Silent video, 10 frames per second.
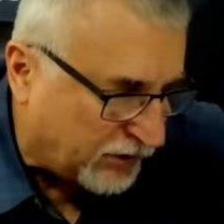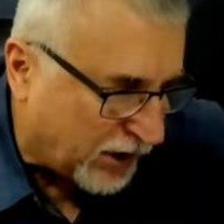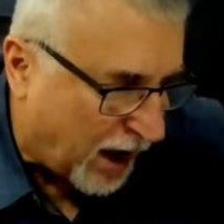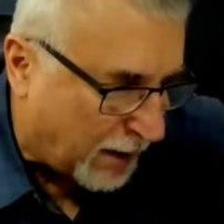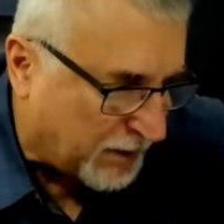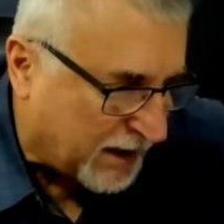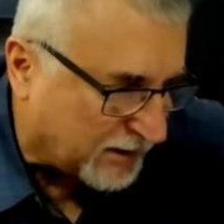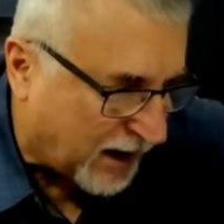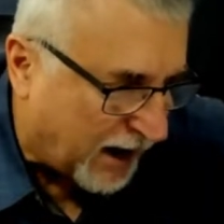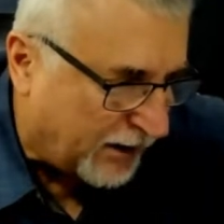job. He
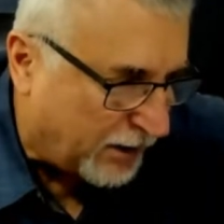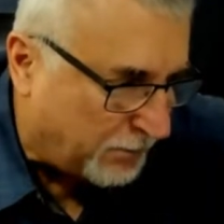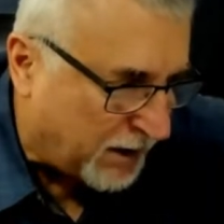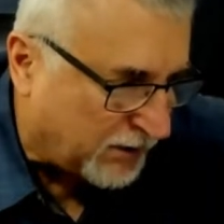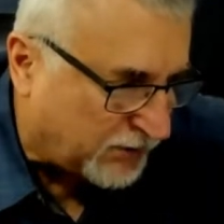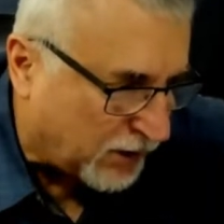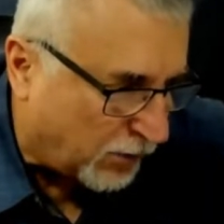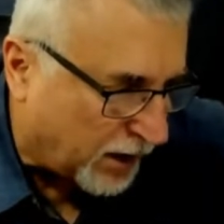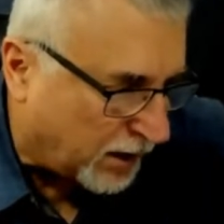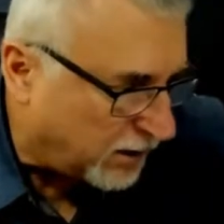gets hired at
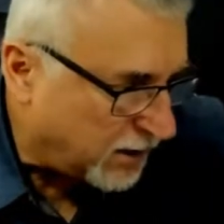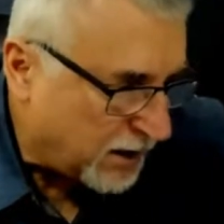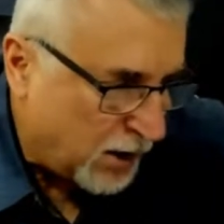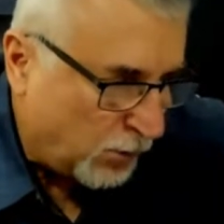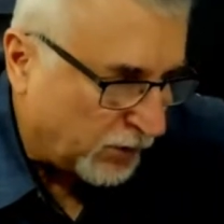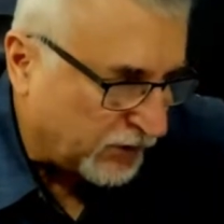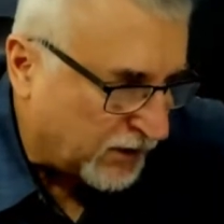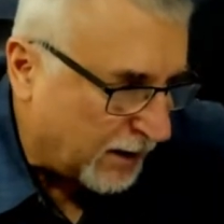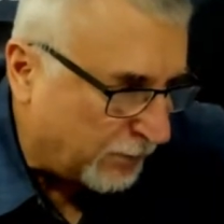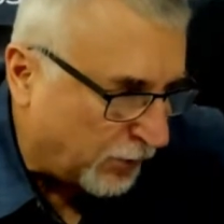Minnesota, was
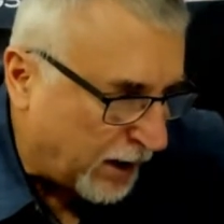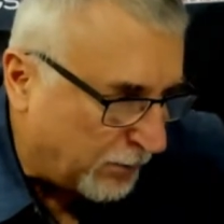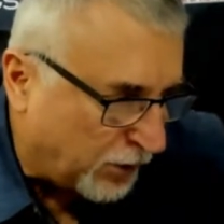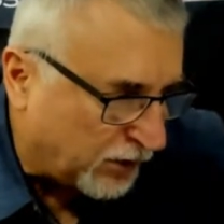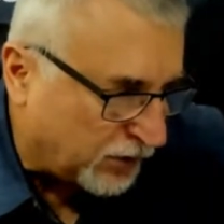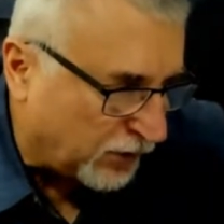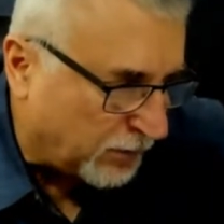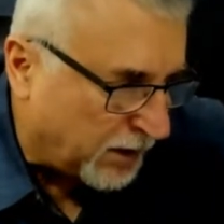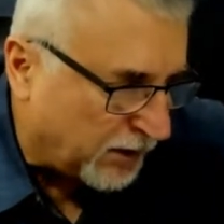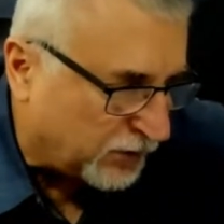never able to turn
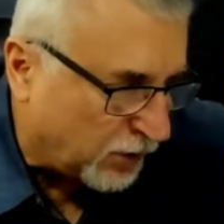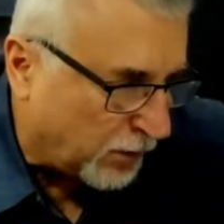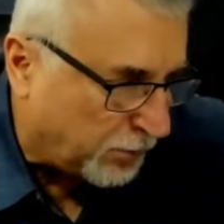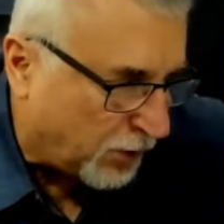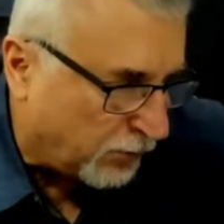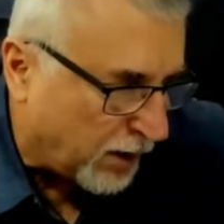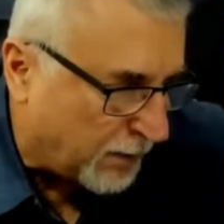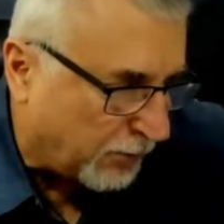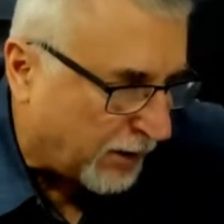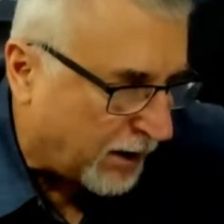the Minnesota
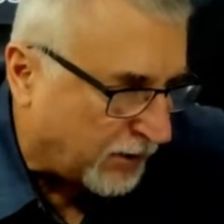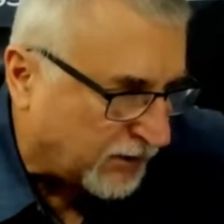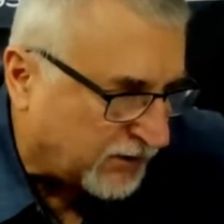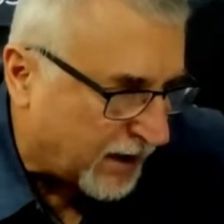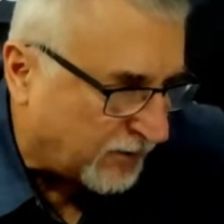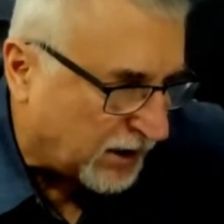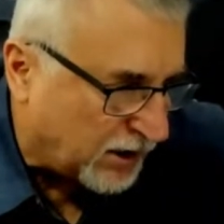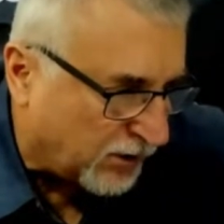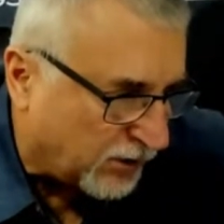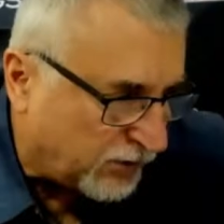program around in 7
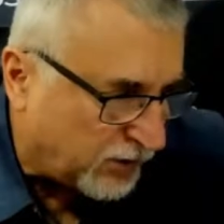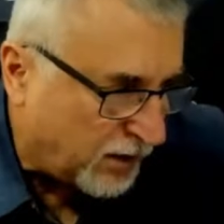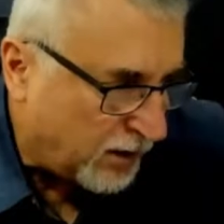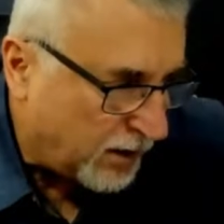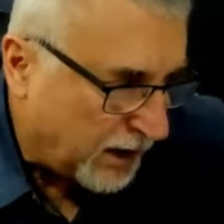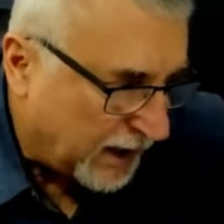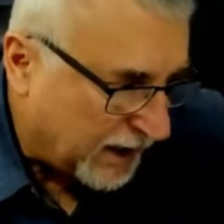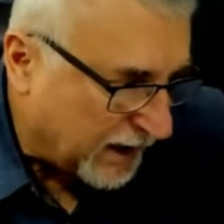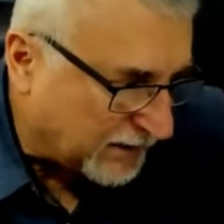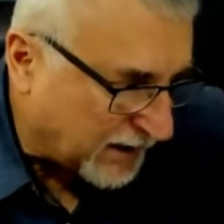years.
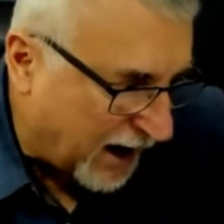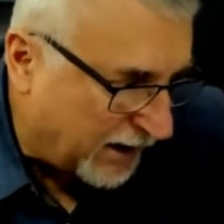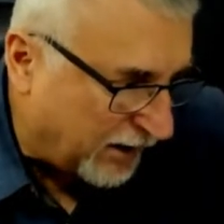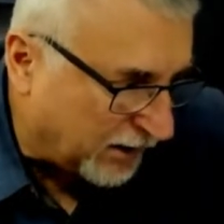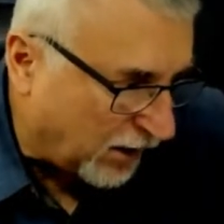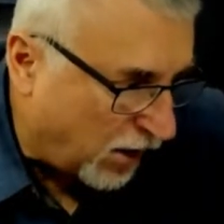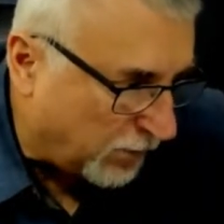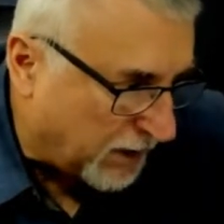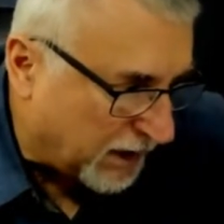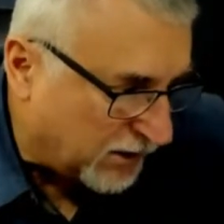He gets hired at
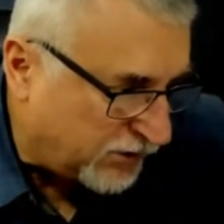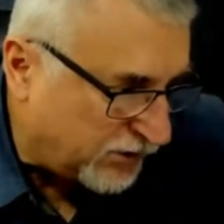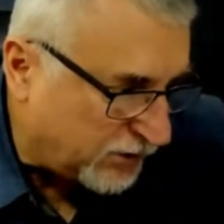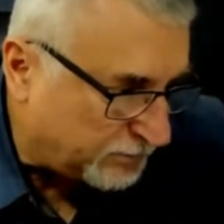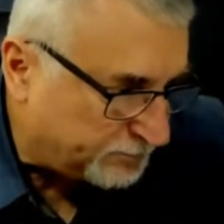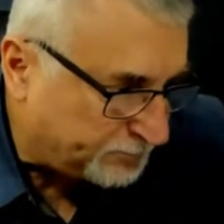Long Beach,